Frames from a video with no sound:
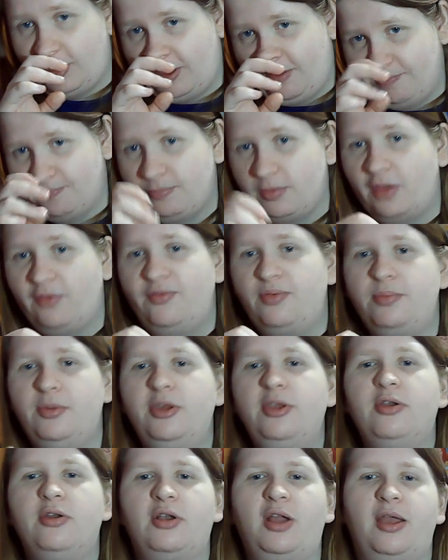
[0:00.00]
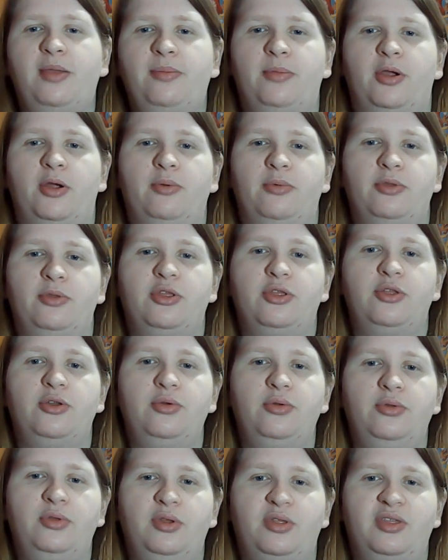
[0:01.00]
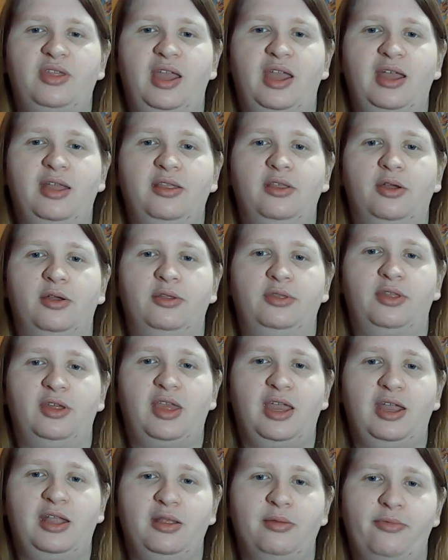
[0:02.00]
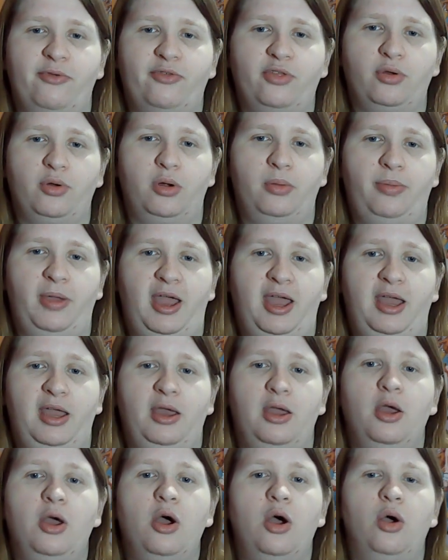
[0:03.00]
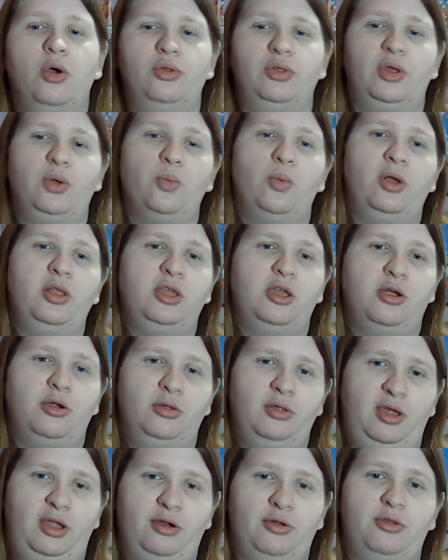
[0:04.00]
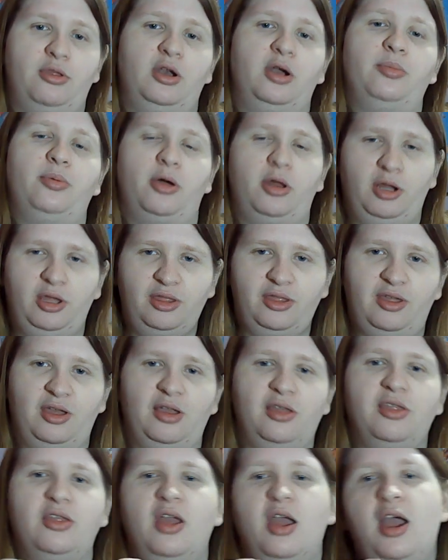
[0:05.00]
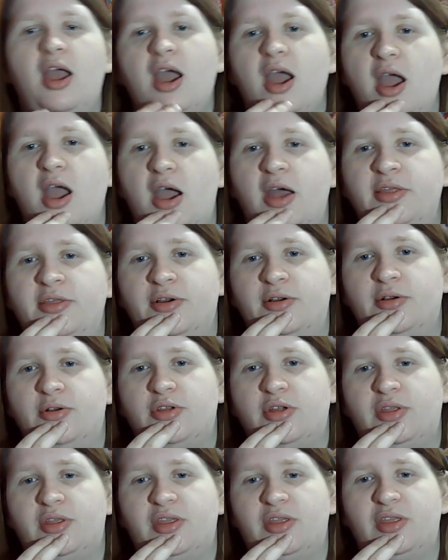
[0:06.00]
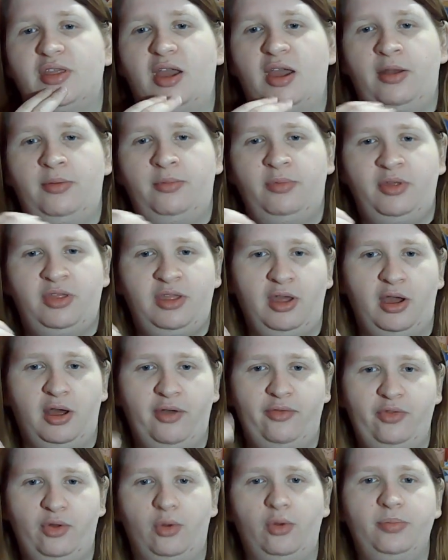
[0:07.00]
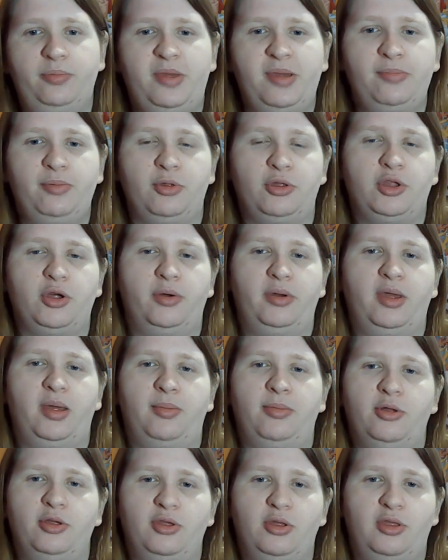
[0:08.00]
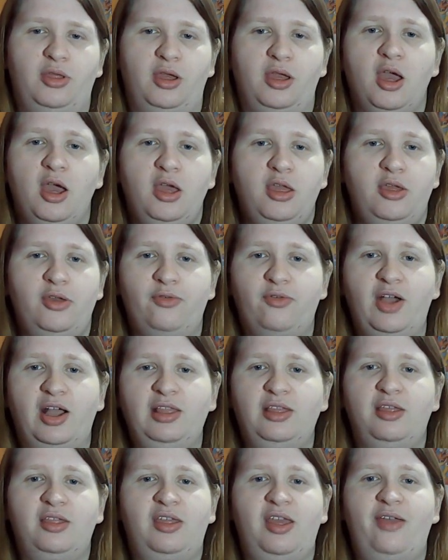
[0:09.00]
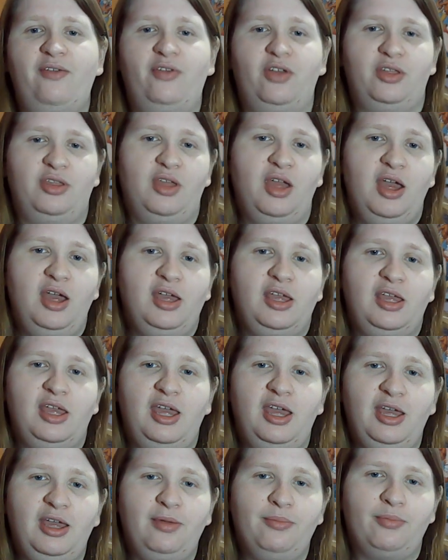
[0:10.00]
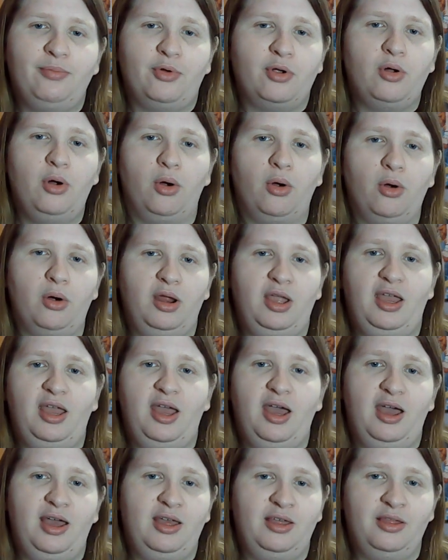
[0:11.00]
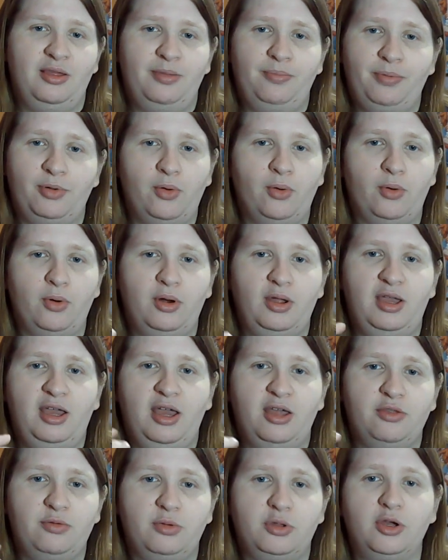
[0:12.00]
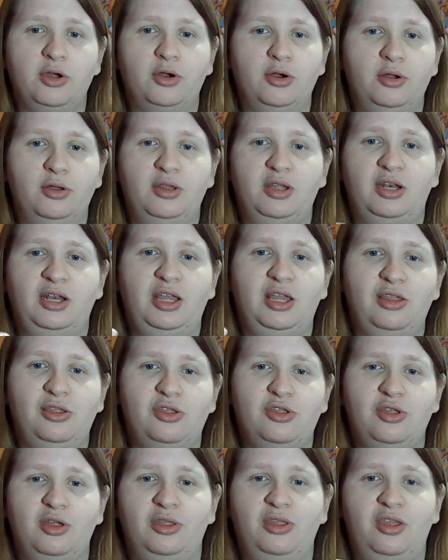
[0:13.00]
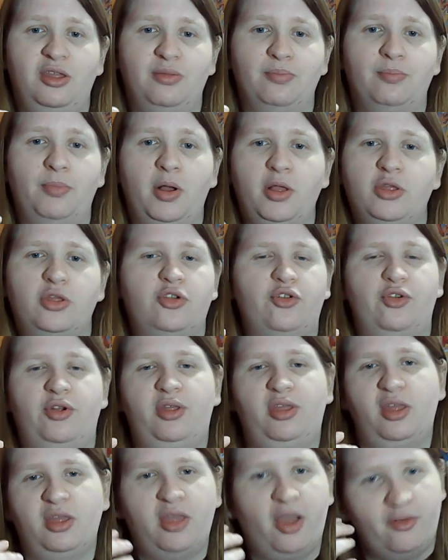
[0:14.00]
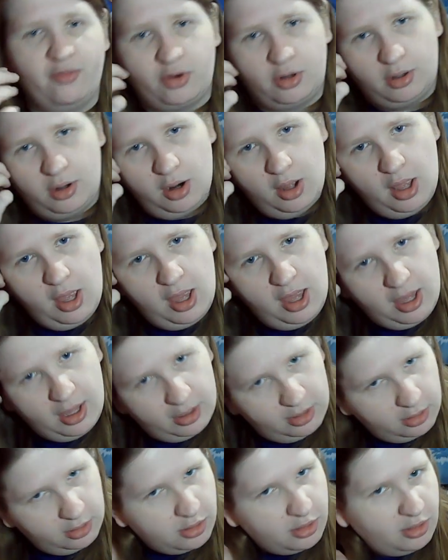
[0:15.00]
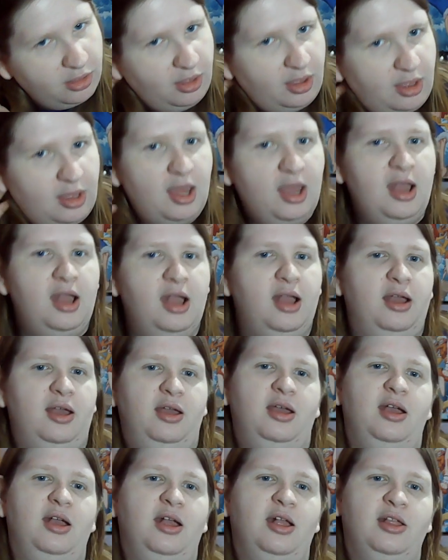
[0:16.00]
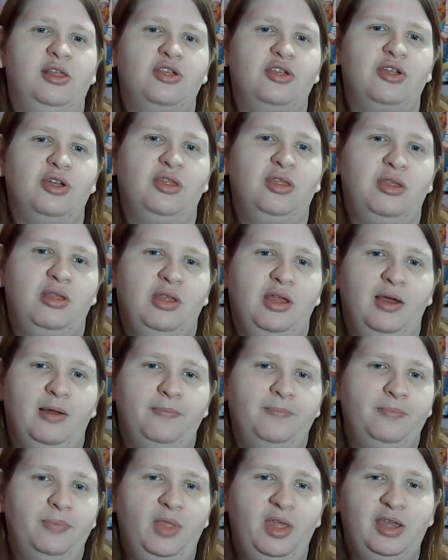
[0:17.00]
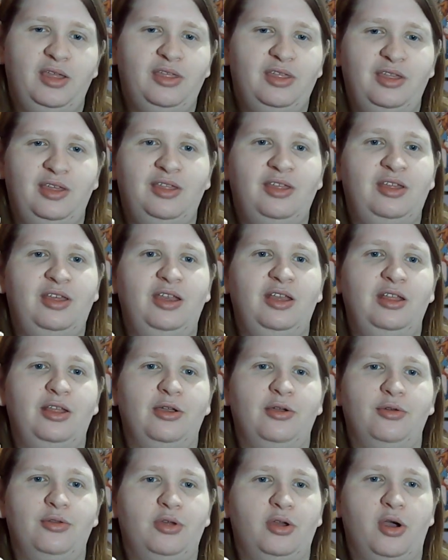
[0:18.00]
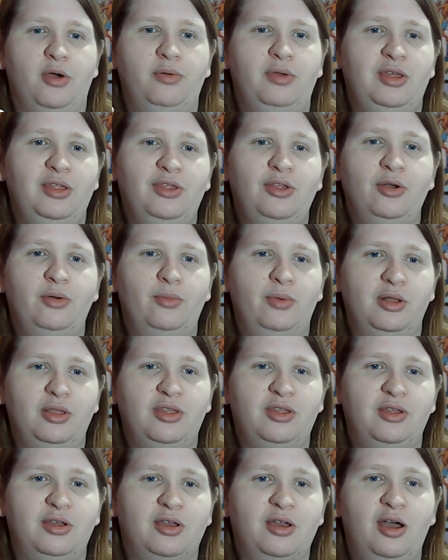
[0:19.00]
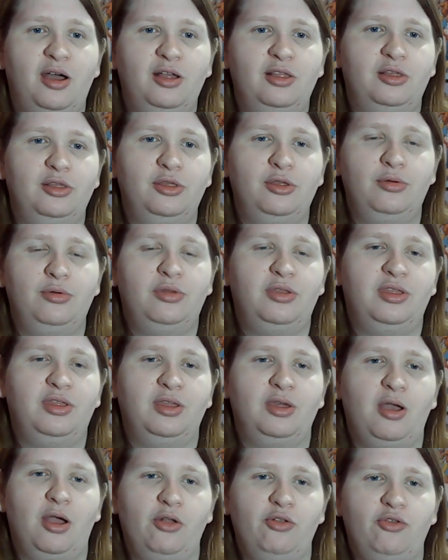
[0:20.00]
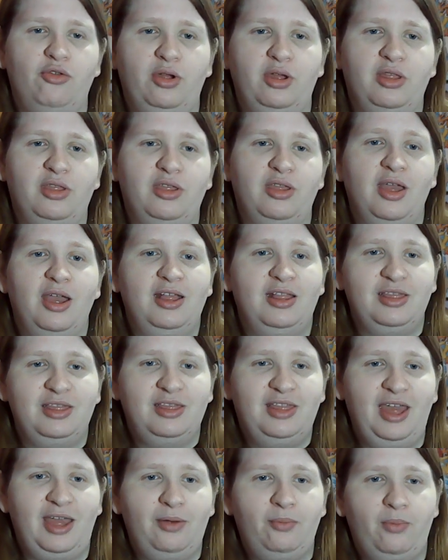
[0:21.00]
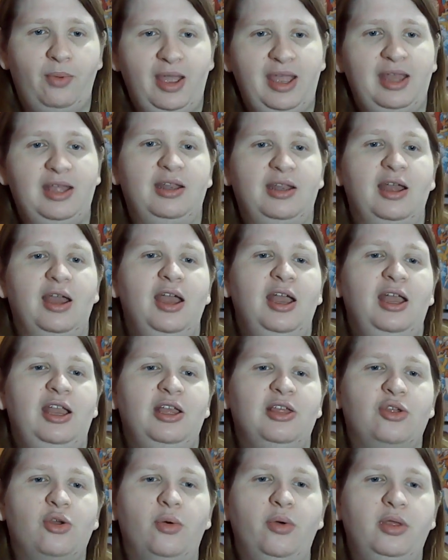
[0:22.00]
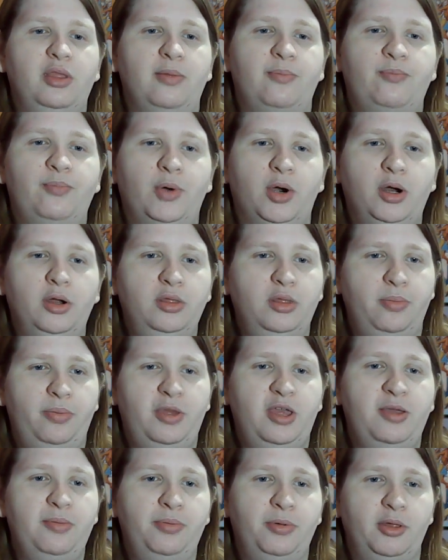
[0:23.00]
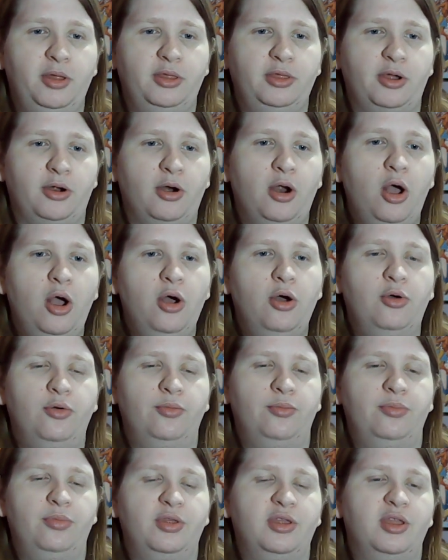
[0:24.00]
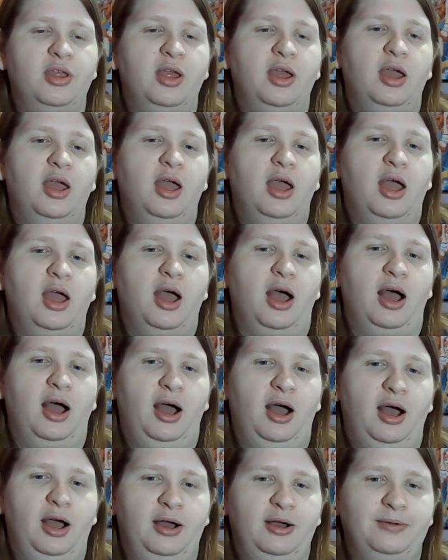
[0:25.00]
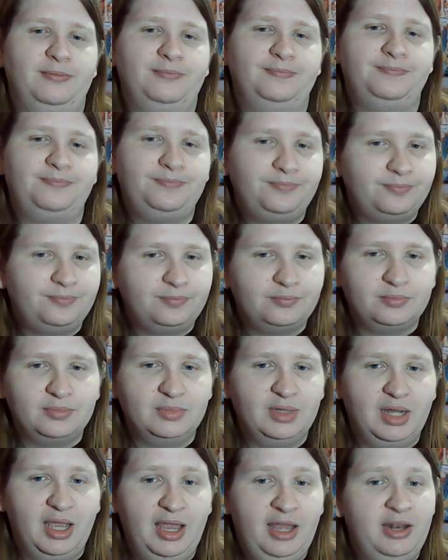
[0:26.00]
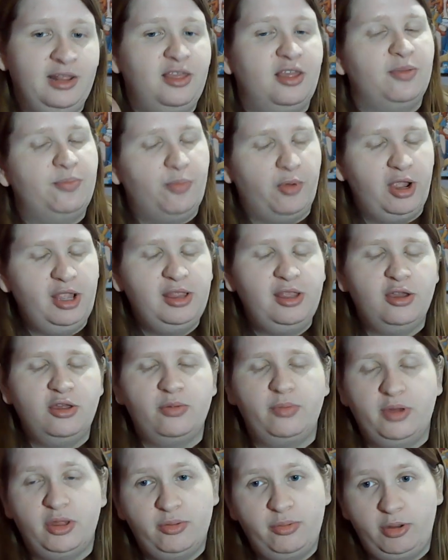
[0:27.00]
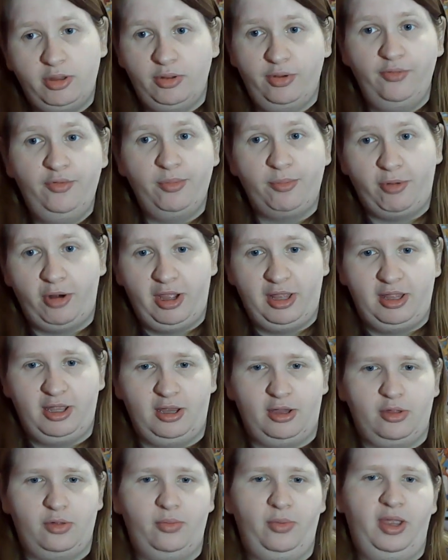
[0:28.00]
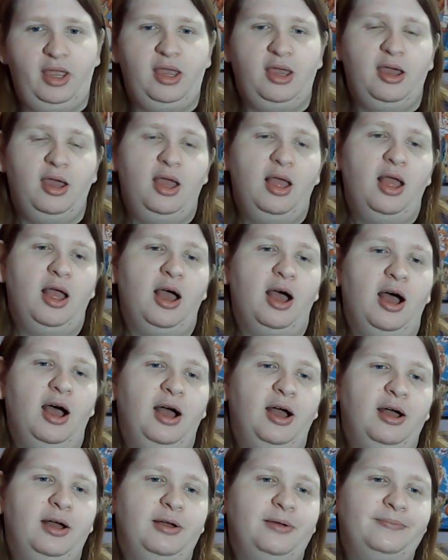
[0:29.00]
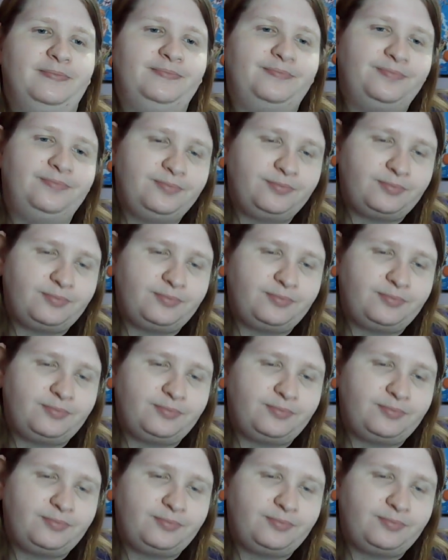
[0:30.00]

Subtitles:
like, a familiar nightmare would soon descend on the kingdom of Sorbet, only 1 year later, so now Bonnie's 6, and they're just, and we see all the old people showing up, and they're just like, you've got to save us, King Bakori has returned, and he's just as monstrous as ever, and it's just like, it's just like 16 years ago, he still wants to cut loose the country's dead weight, he's going to burn the people in their homes. And it says break next week, so we do have a break next week. And,